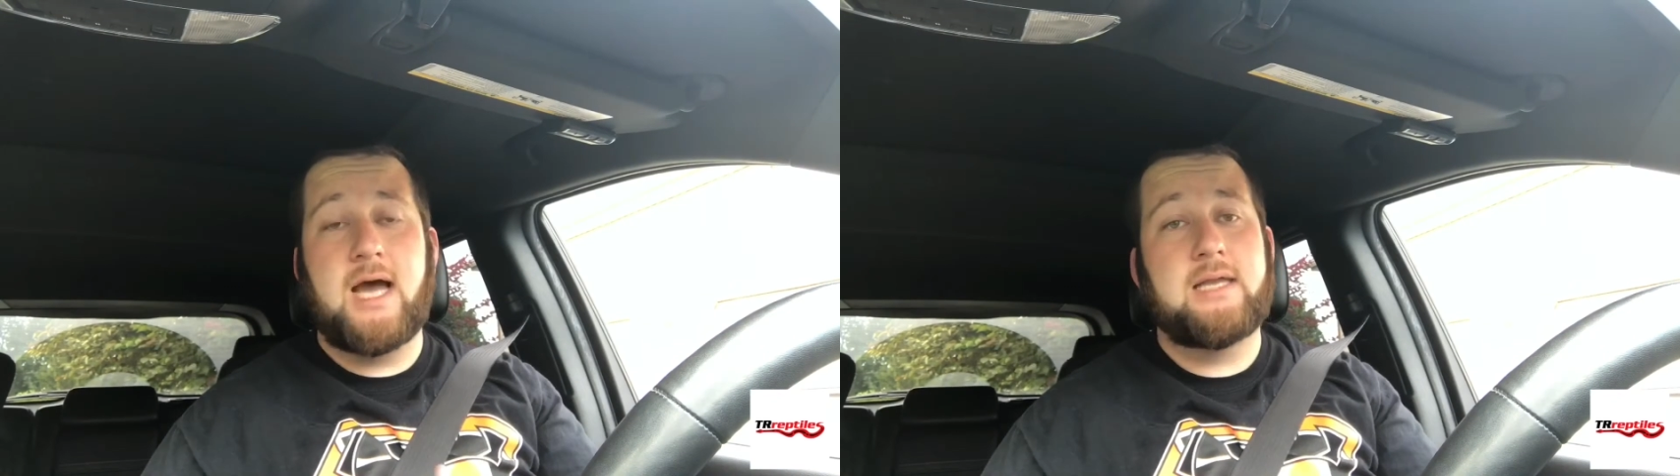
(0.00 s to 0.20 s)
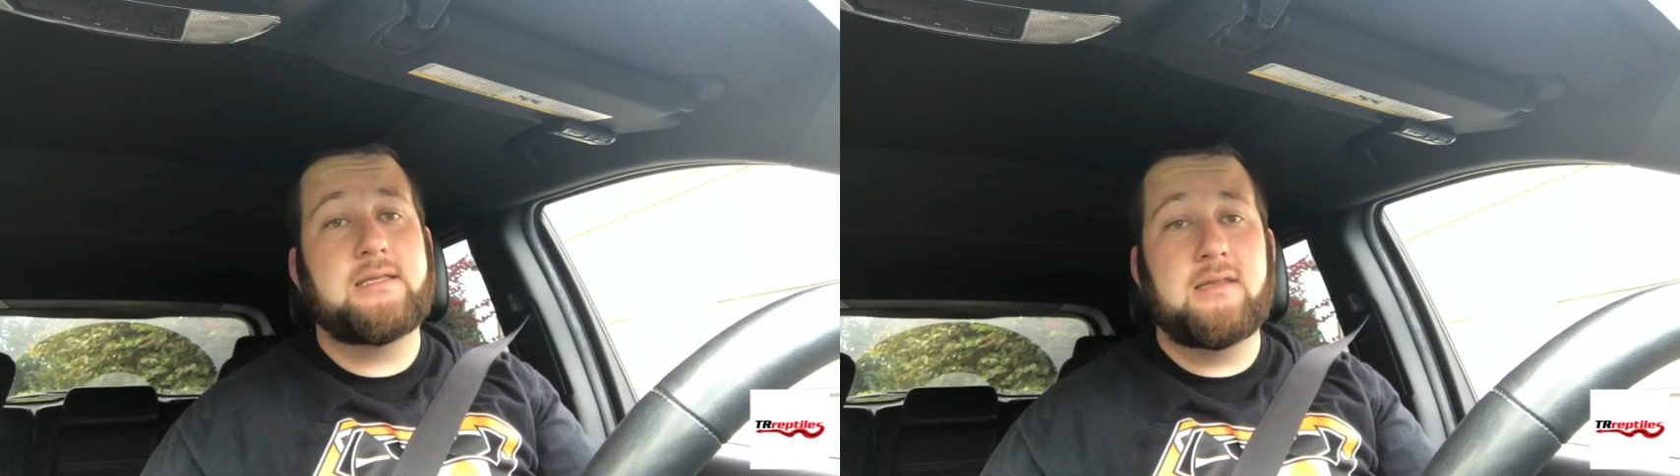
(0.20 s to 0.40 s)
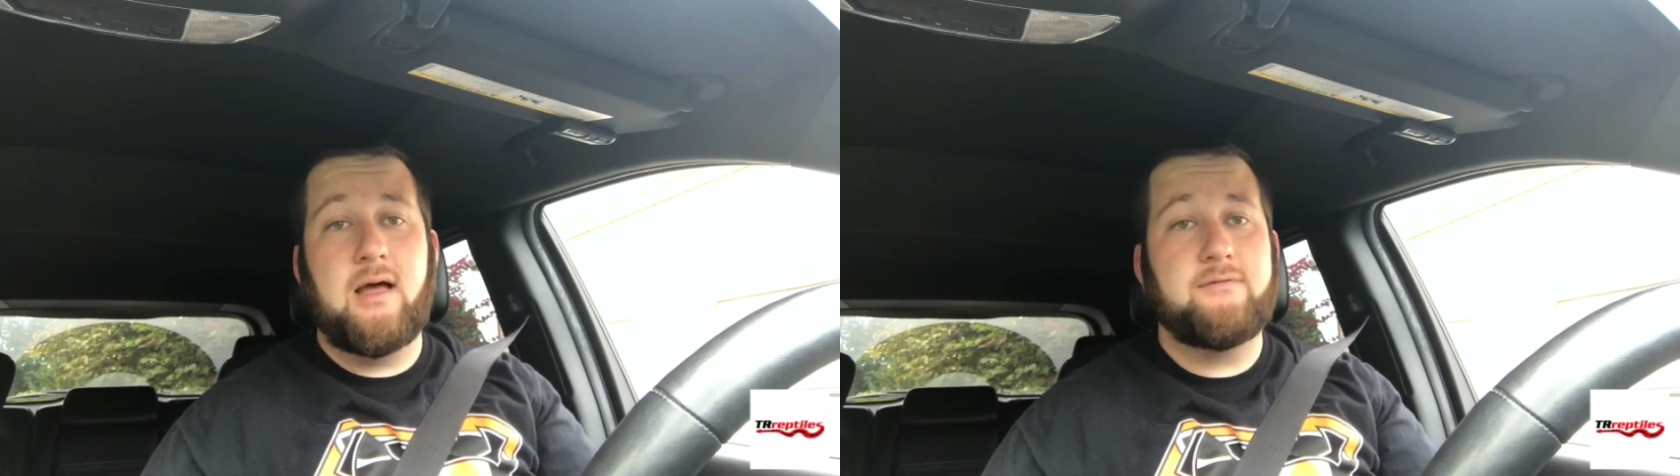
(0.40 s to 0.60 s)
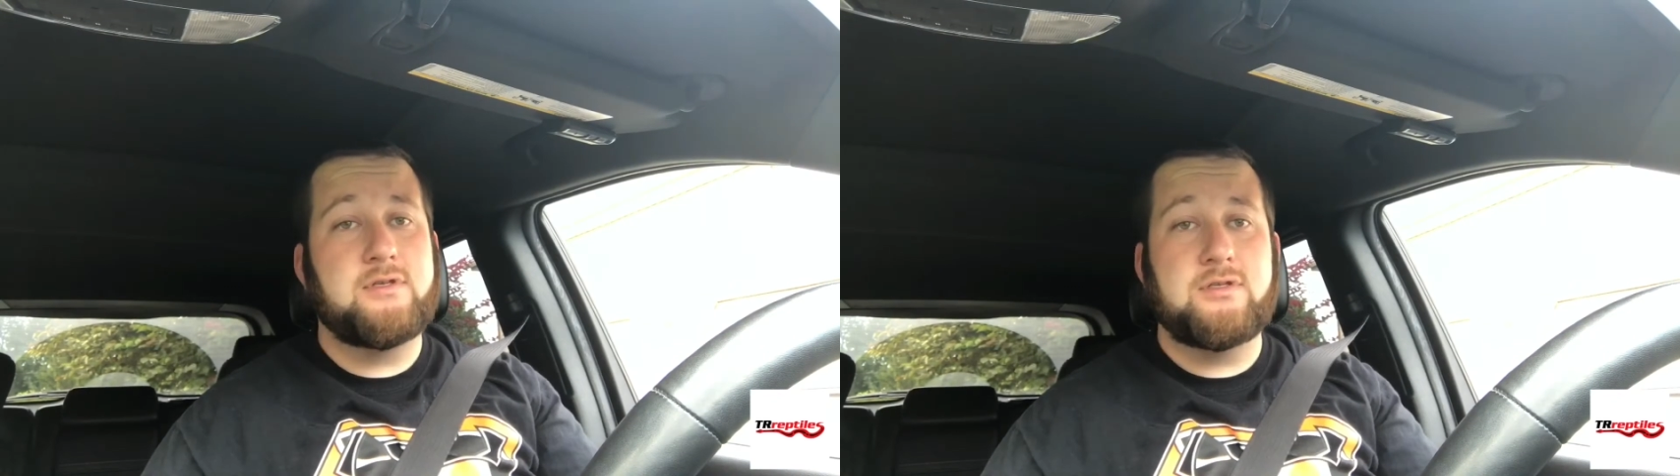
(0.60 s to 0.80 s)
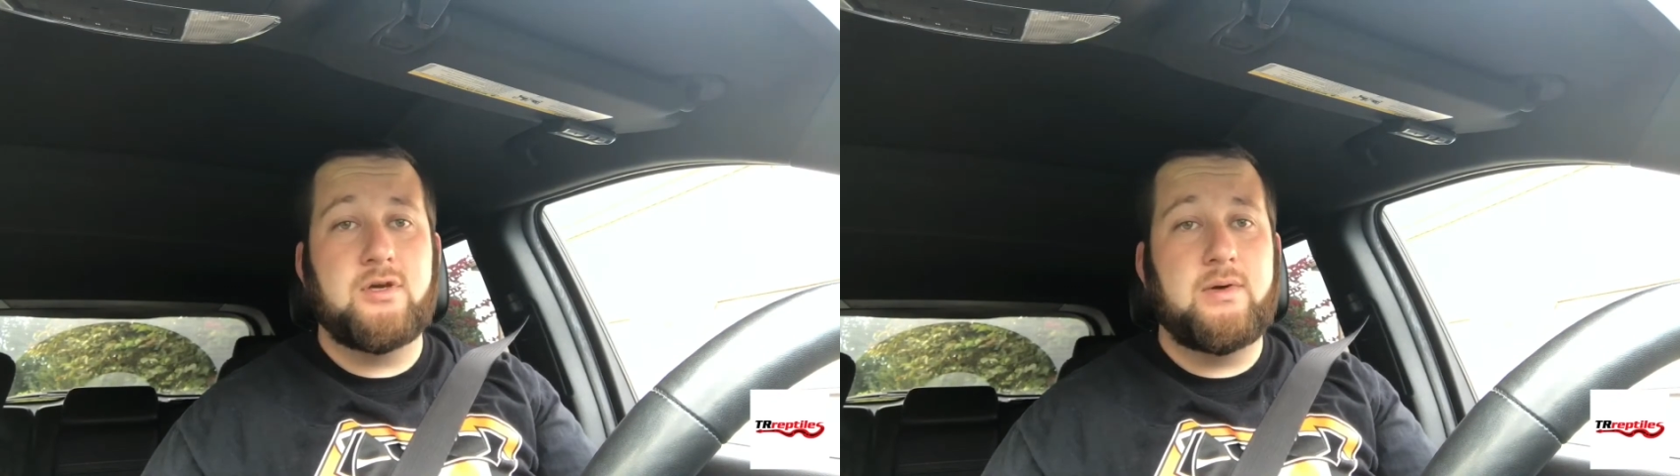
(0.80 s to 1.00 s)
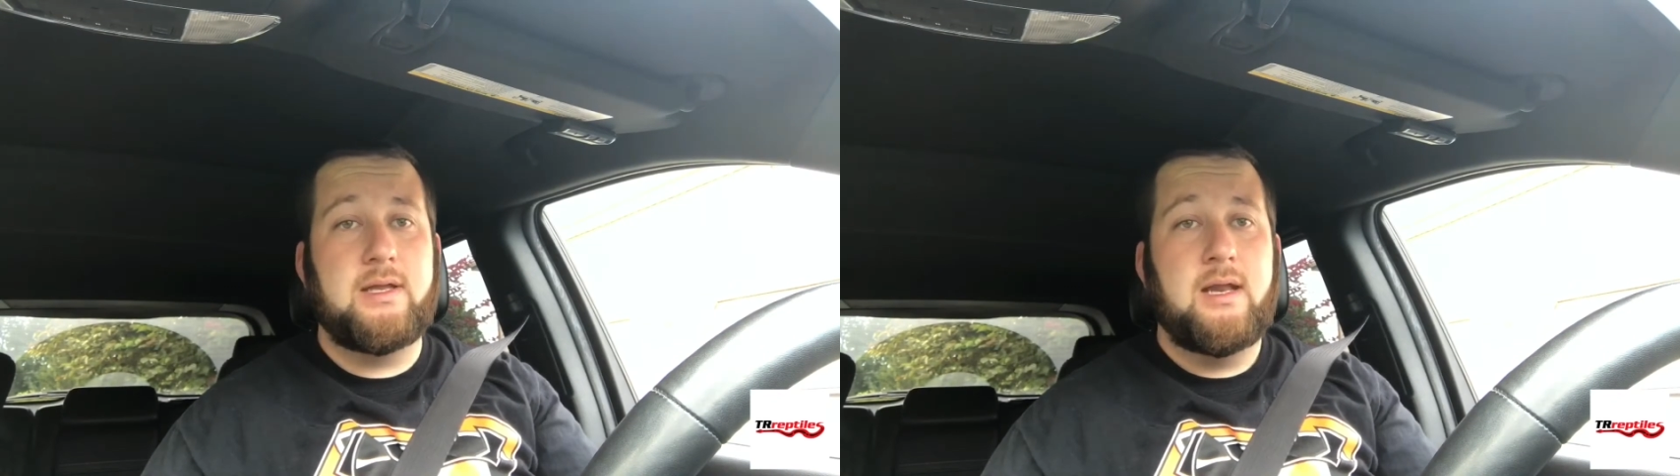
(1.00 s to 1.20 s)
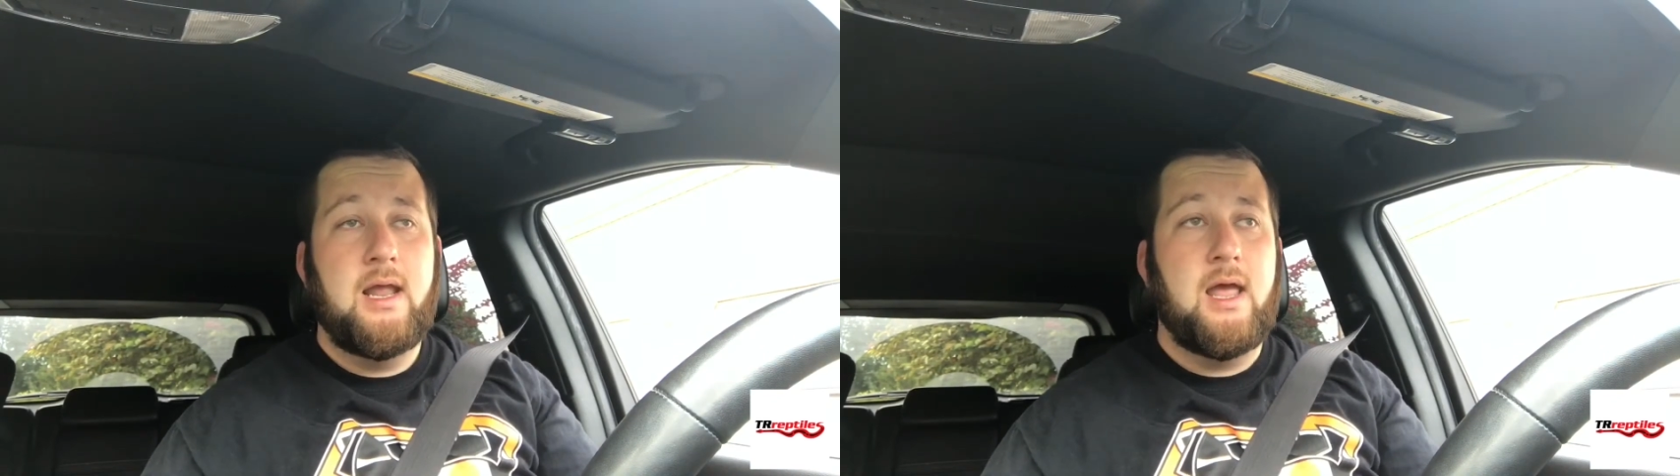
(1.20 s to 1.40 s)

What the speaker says: I'd love to do it.